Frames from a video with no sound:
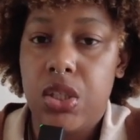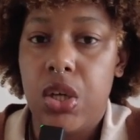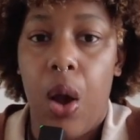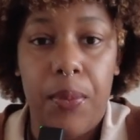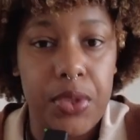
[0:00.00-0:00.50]

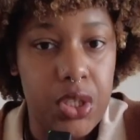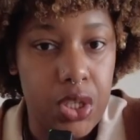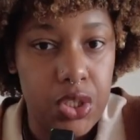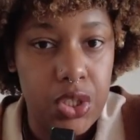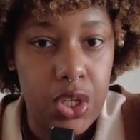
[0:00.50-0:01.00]

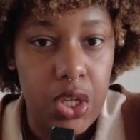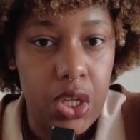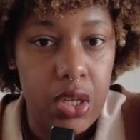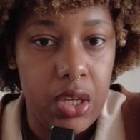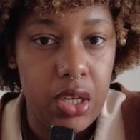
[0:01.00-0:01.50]

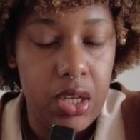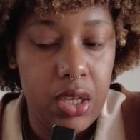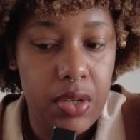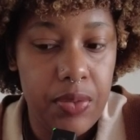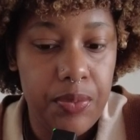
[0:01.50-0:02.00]
competition,
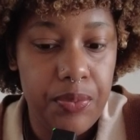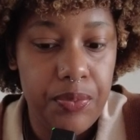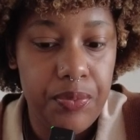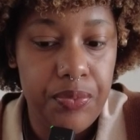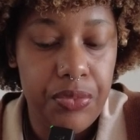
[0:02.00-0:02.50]

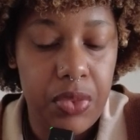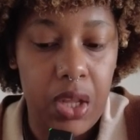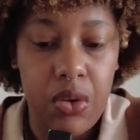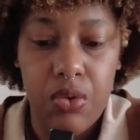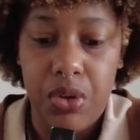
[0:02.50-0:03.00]

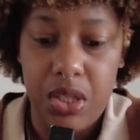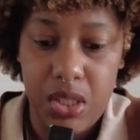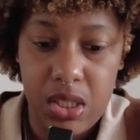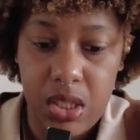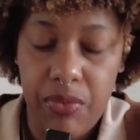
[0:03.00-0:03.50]
like
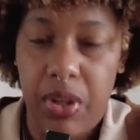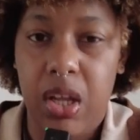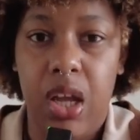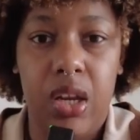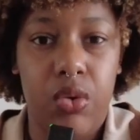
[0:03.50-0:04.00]
crazy stuff, like
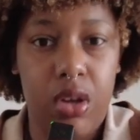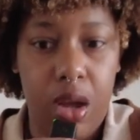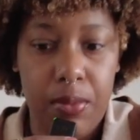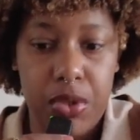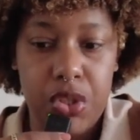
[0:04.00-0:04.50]
kind of
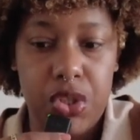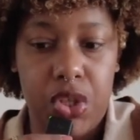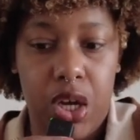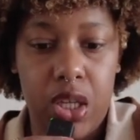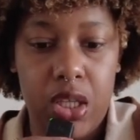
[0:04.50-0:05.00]
competition
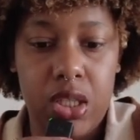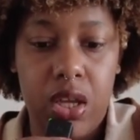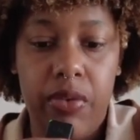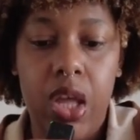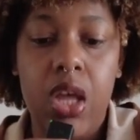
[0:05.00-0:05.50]
shocking
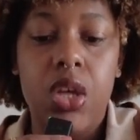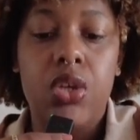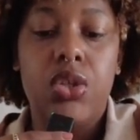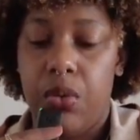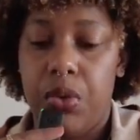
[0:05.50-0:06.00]
stuff.
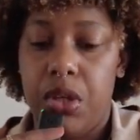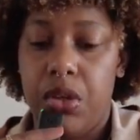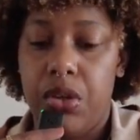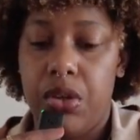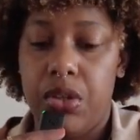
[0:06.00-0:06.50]
Like when
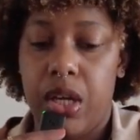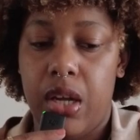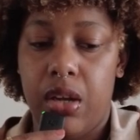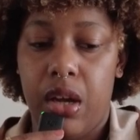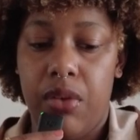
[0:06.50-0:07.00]
her and her
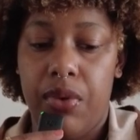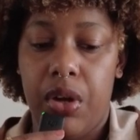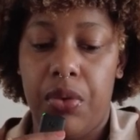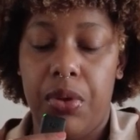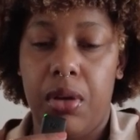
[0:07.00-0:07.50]
dad are kind of
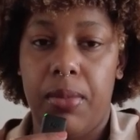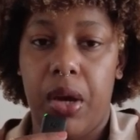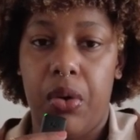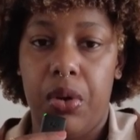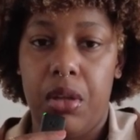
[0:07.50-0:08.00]
arguing
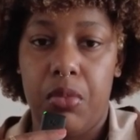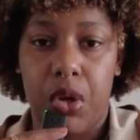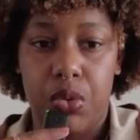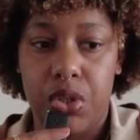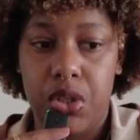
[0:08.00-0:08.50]
about him
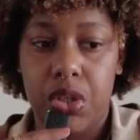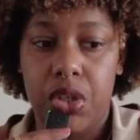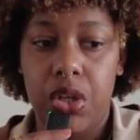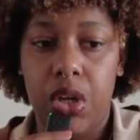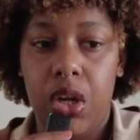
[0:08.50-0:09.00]
coaching
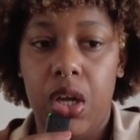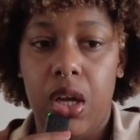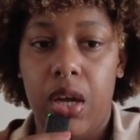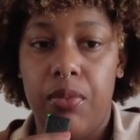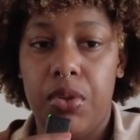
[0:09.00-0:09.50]
her,
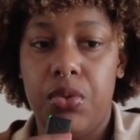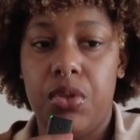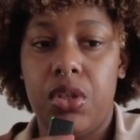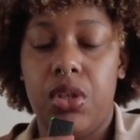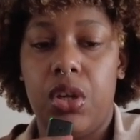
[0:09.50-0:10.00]
I've been
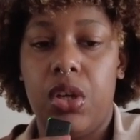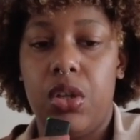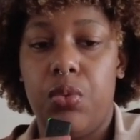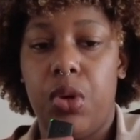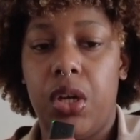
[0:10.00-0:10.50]
using the dark
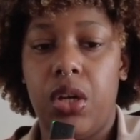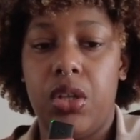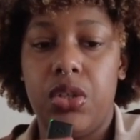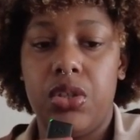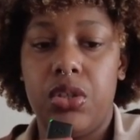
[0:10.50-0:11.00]
colored wine
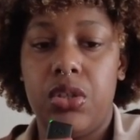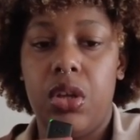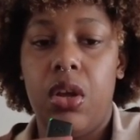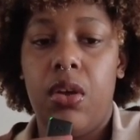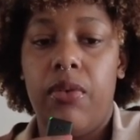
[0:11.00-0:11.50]
colors.
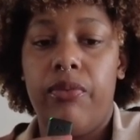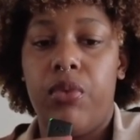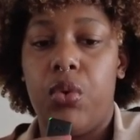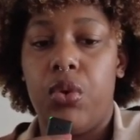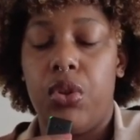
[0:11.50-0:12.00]

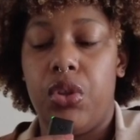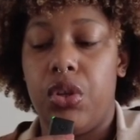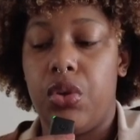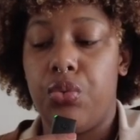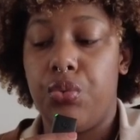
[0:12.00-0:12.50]
For the
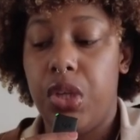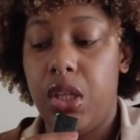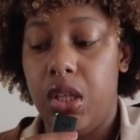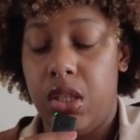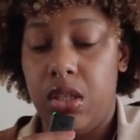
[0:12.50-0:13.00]

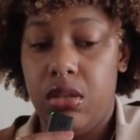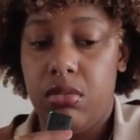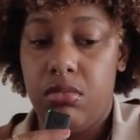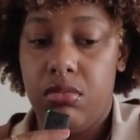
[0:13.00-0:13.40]
green,